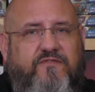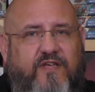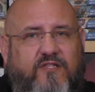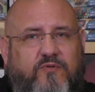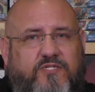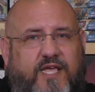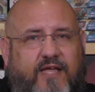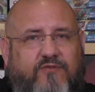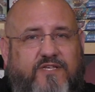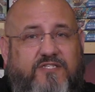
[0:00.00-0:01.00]
available to
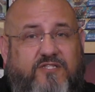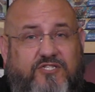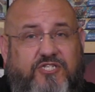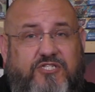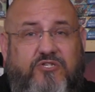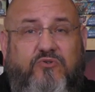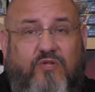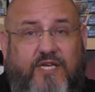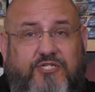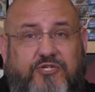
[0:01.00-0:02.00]
handle this
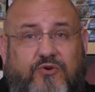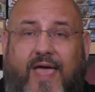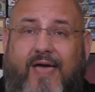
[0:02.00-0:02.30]
logistical issue,